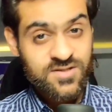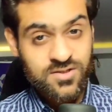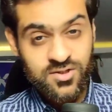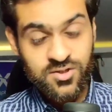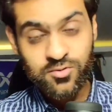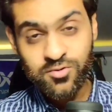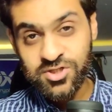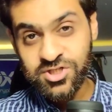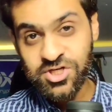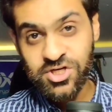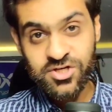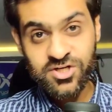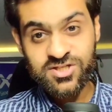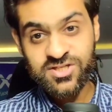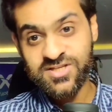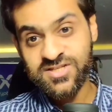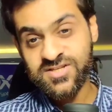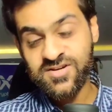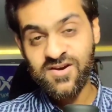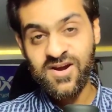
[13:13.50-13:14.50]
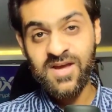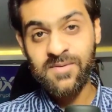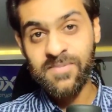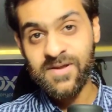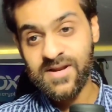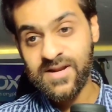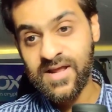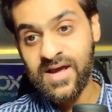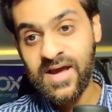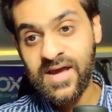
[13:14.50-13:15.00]
do share, subscribe,
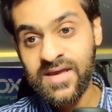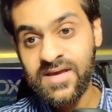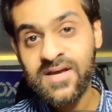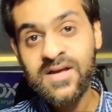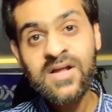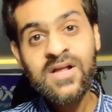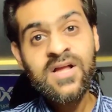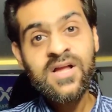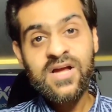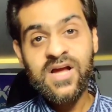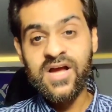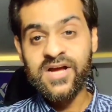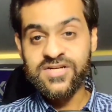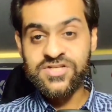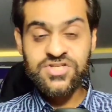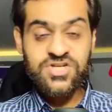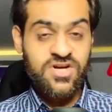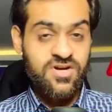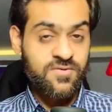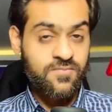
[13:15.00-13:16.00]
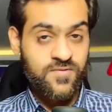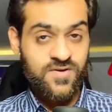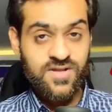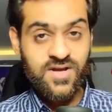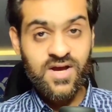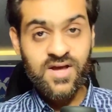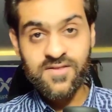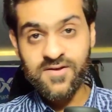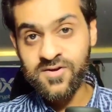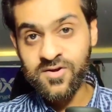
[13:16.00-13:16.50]
and like. Share it with
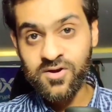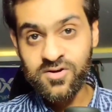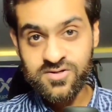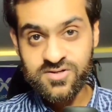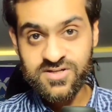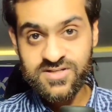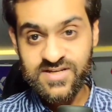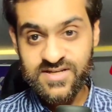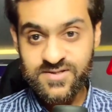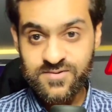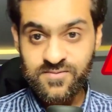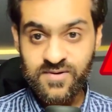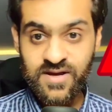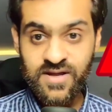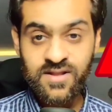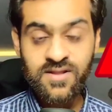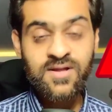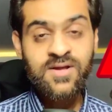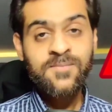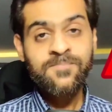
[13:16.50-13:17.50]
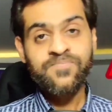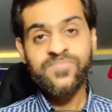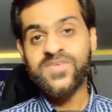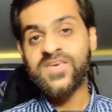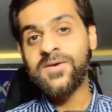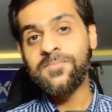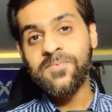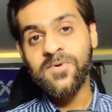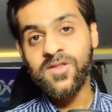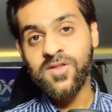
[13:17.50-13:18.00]
other doctors as well.
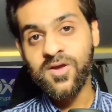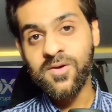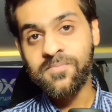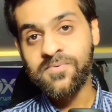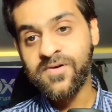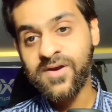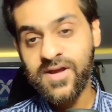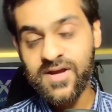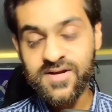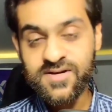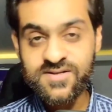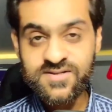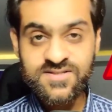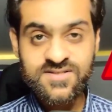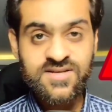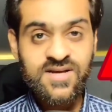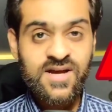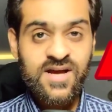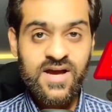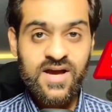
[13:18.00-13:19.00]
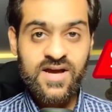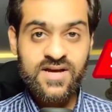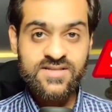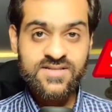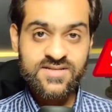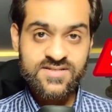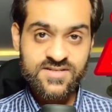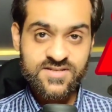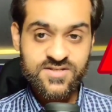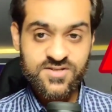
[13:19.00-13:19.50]
Keep me in your prayers.
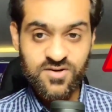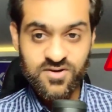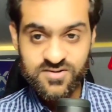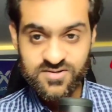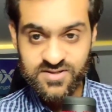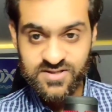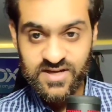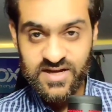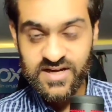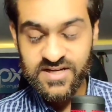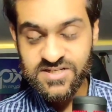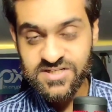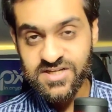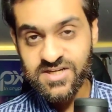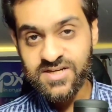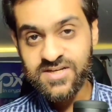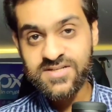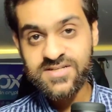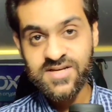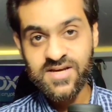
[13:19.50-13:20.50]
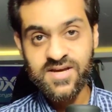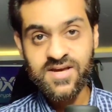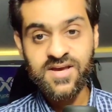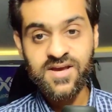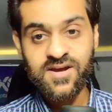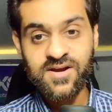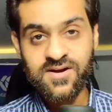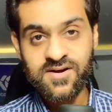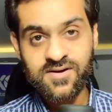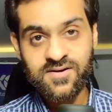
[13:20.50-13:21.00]
This is Dr. Taji. Take
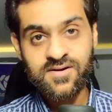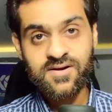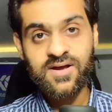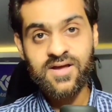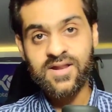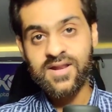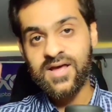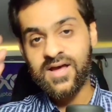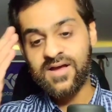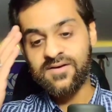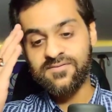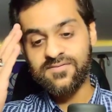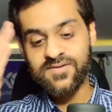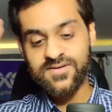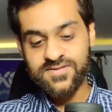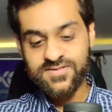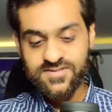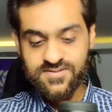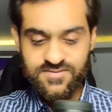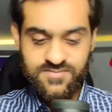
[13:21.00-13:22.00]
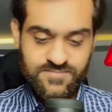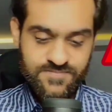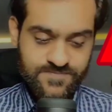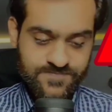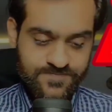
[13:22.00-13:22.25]
care. Allah Hafiz.